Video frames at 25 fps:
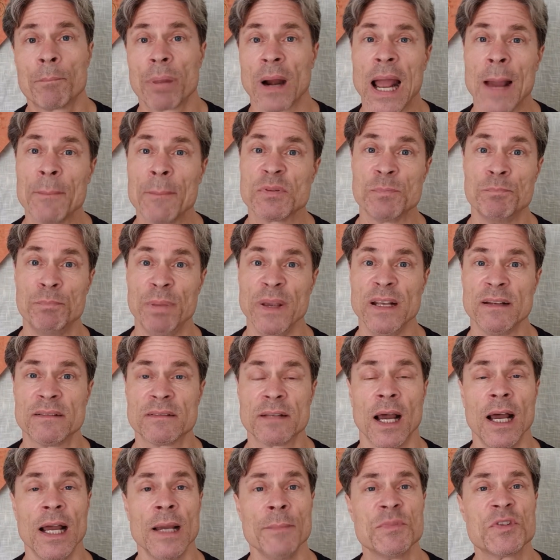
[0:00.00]
perhaps
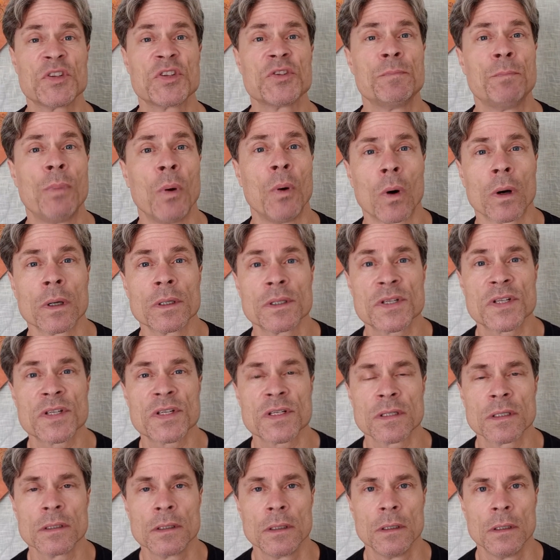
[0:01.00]
big-time
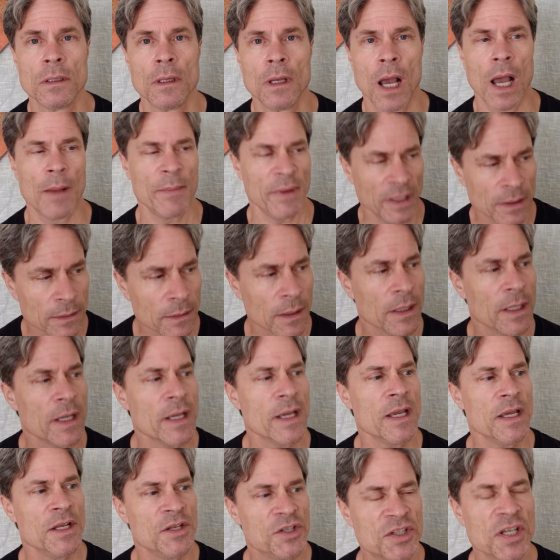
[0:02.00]
sports. I mean,
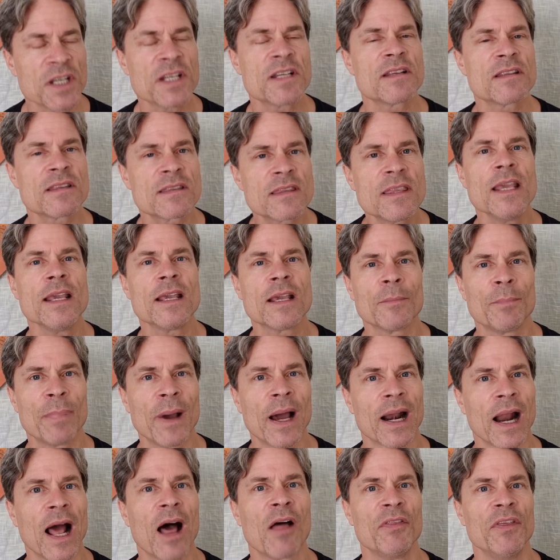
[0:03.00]
just think
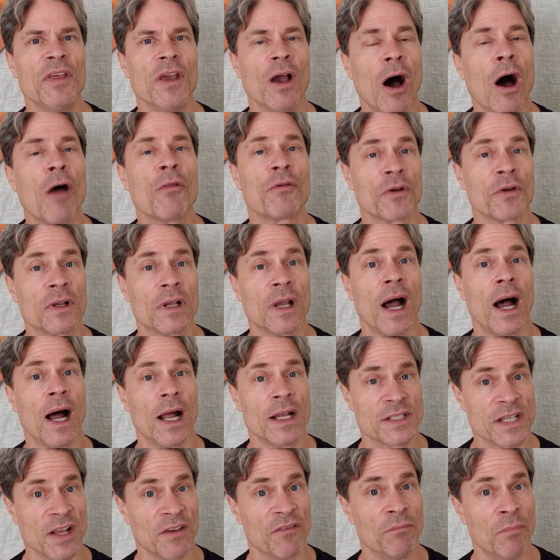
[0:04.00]
about how the other
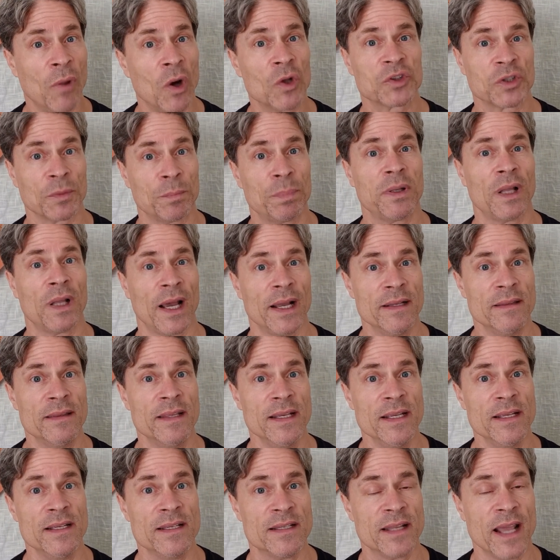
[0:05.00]
gods have multiplied
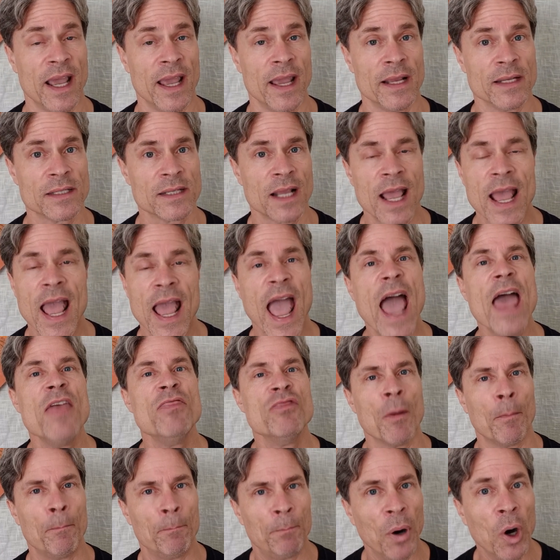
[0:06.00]
these days
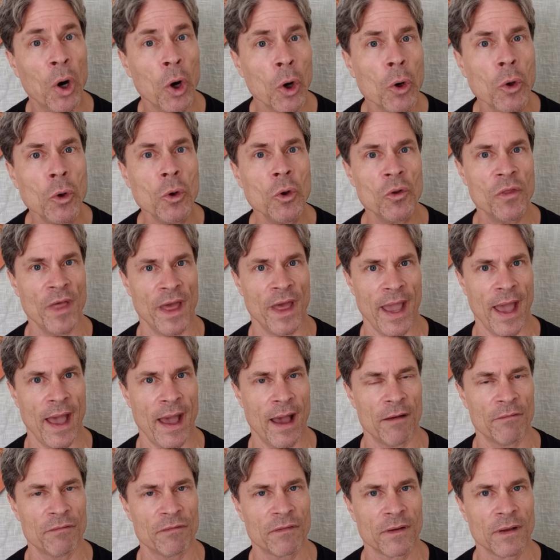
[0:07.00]
and the pull they
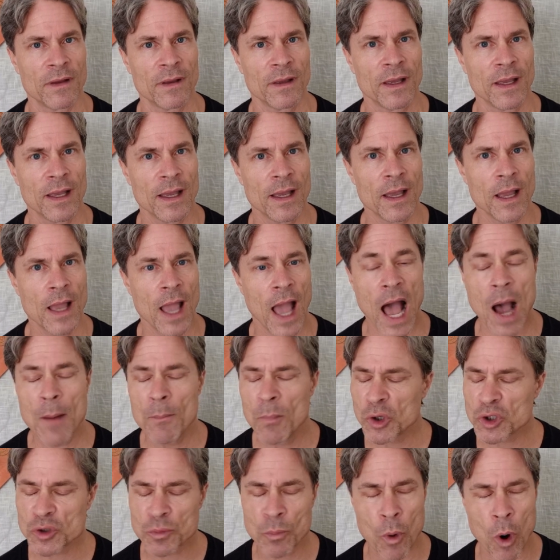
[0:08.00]
have. How
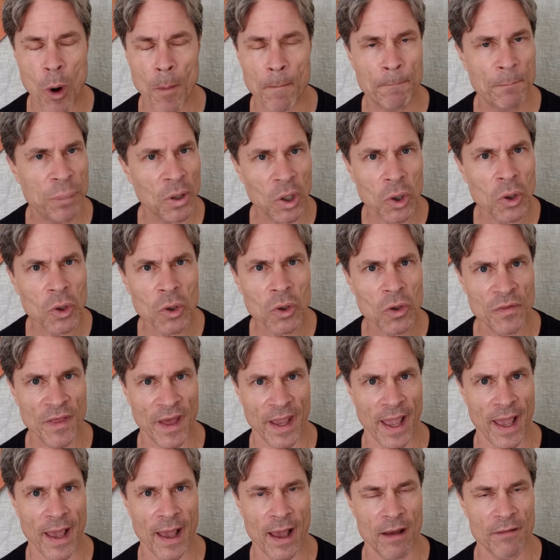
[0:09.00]
much more pull
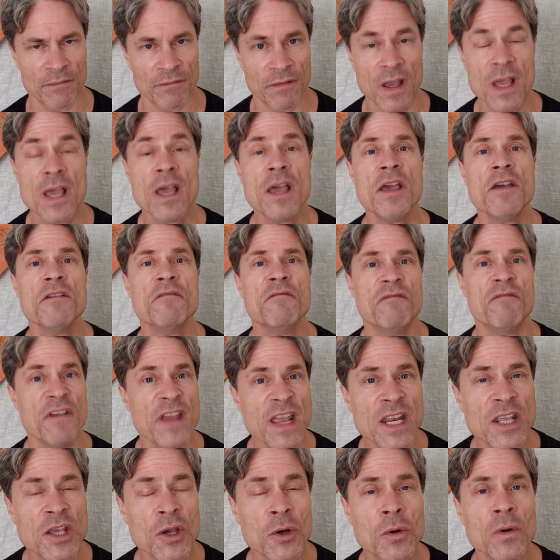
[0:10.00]
they have.
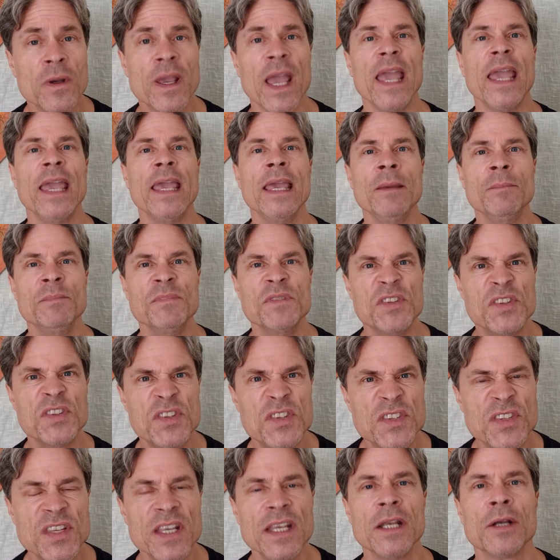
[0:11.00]
Video games,
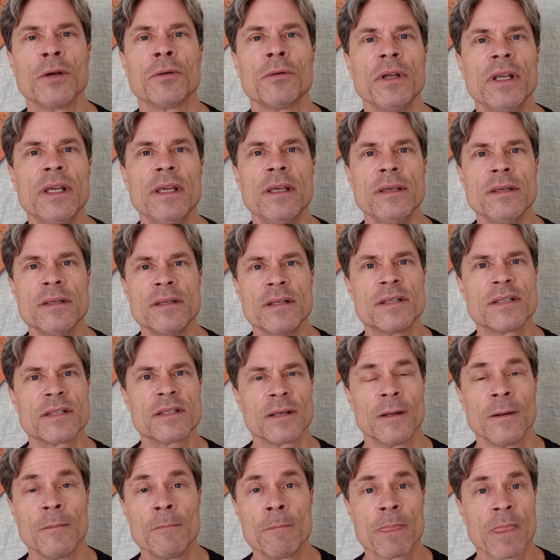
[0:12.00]

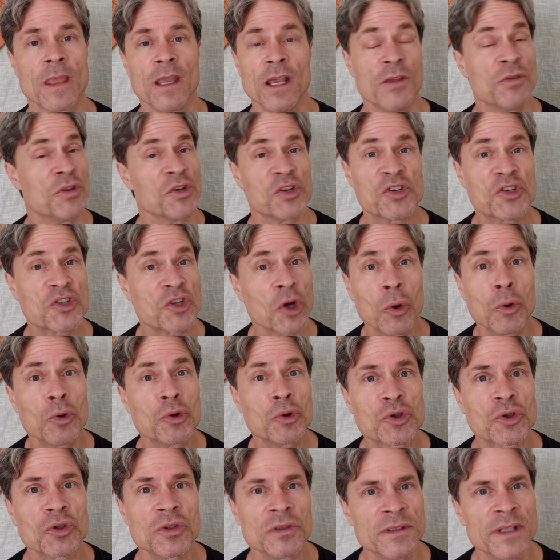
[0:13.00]
series, the
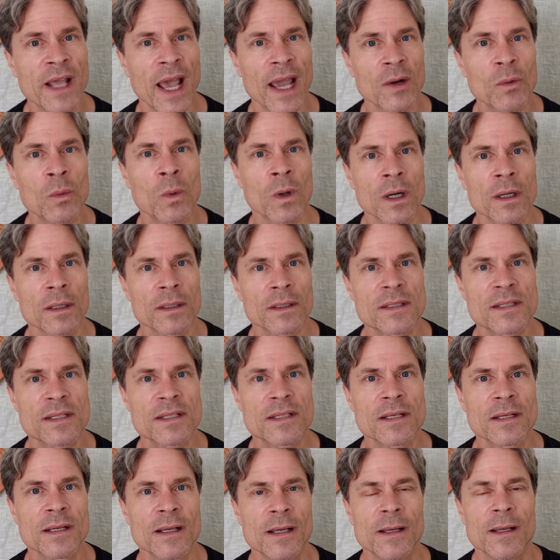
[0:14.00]
social
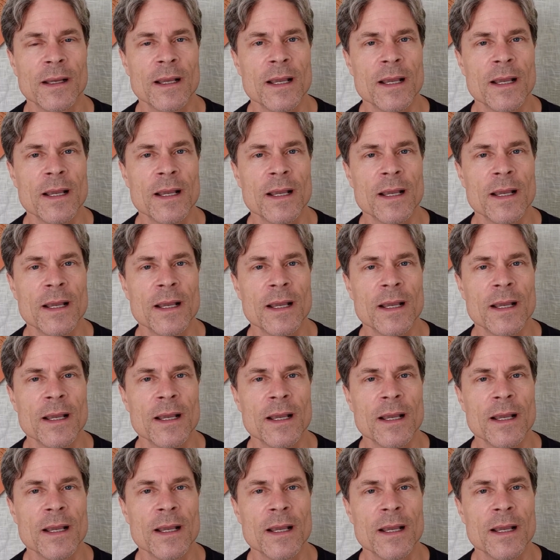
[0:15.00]
networks,